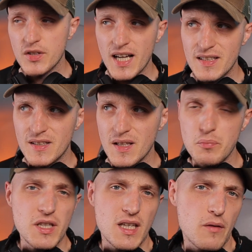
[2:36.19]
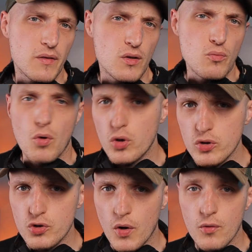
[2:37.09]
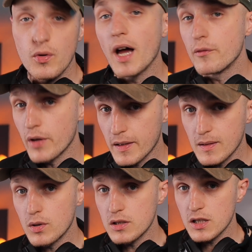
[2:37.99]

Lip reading: That simply gives you more control and flexibility.